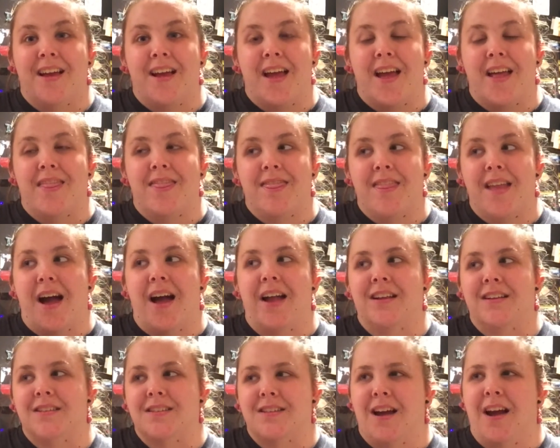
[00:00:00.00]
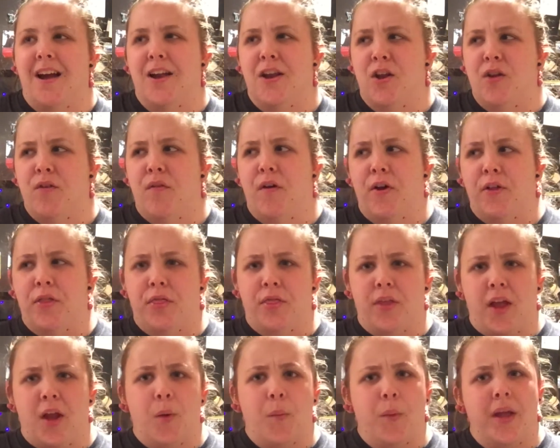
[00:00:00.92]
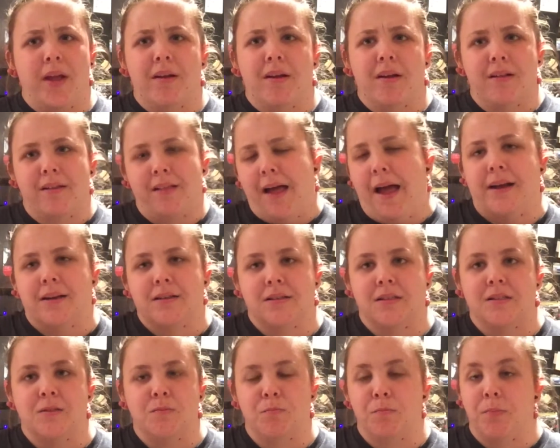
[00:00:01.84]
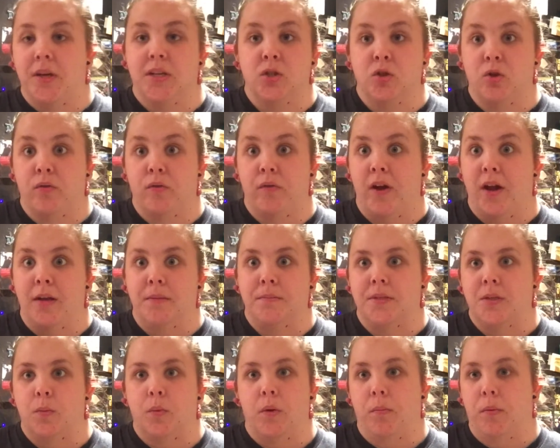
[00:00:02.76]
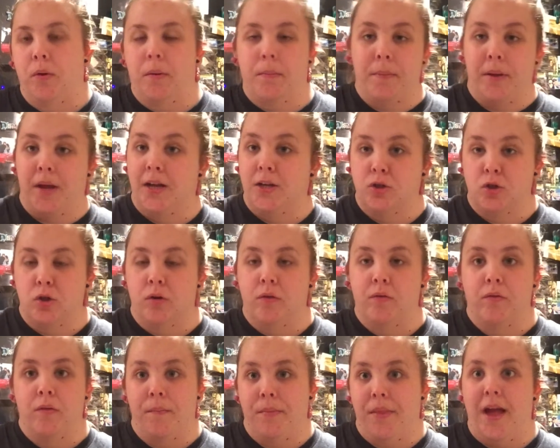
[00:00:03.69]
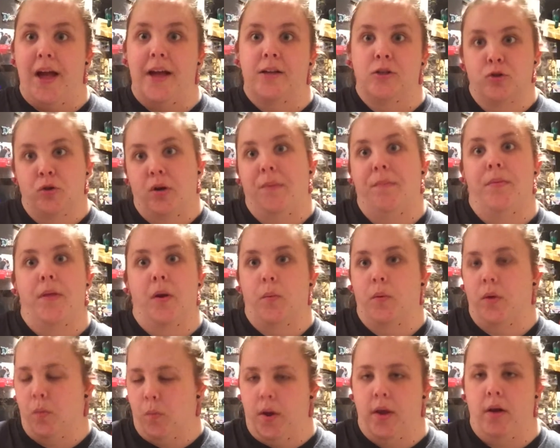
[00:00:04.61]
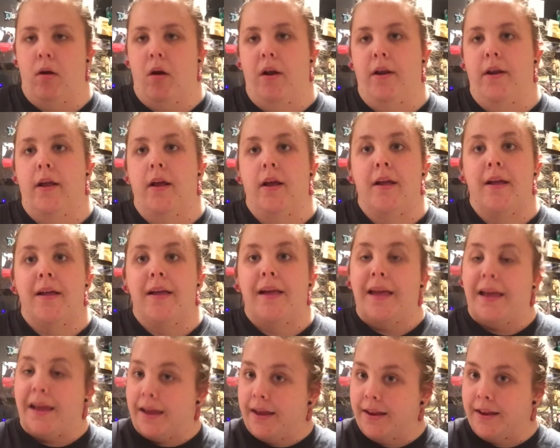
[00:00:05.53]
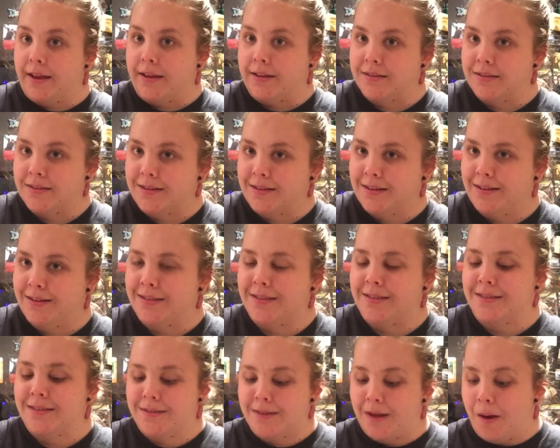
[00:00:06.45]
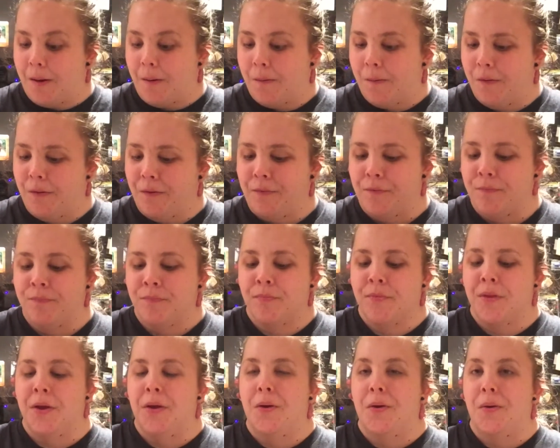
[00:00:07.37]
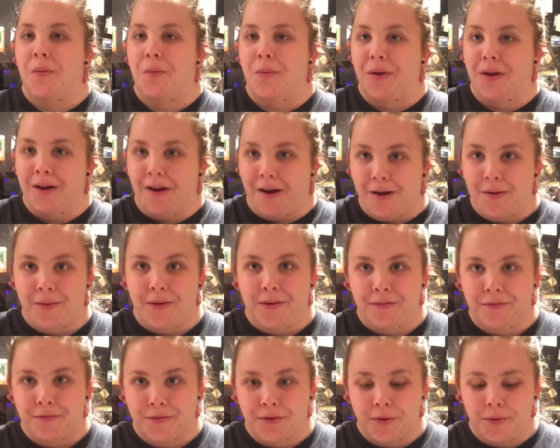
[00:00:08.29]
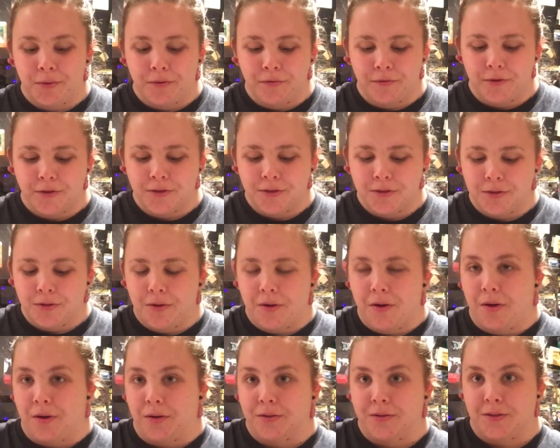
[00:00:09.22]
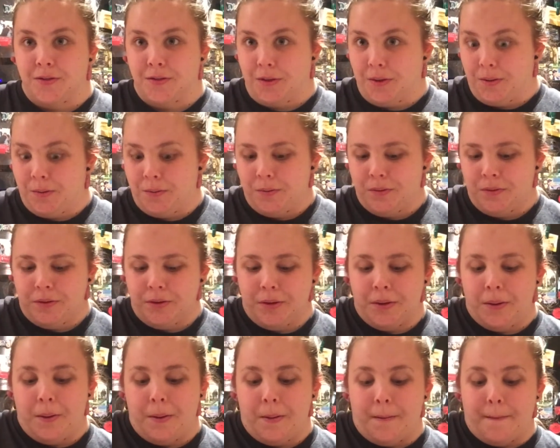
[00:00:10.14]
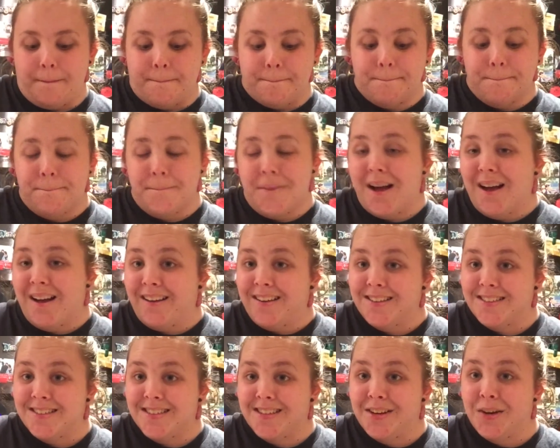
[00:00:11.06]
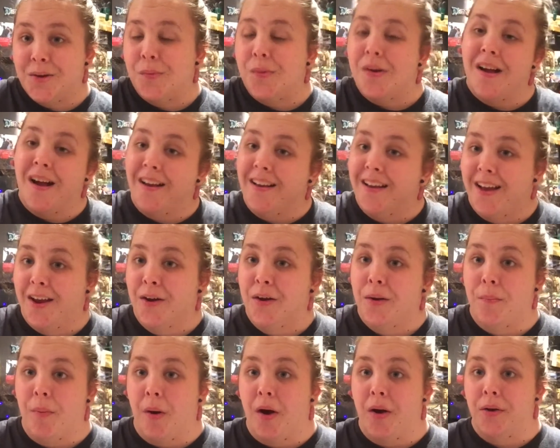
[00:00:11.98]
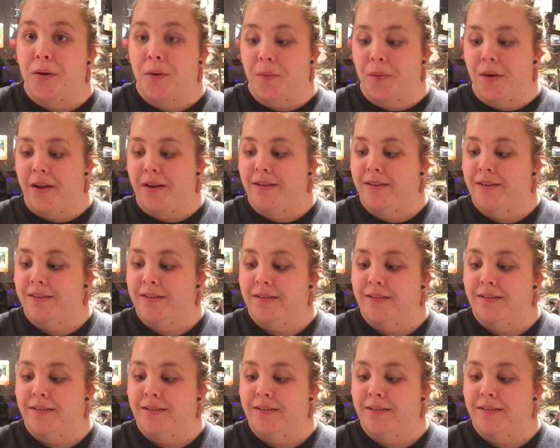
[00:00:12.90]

and that is kind of our thing we collect, is picture frames, and we put a picture from that trip that we went on in it. So we got one for Universal also, but we got a Harry Potter one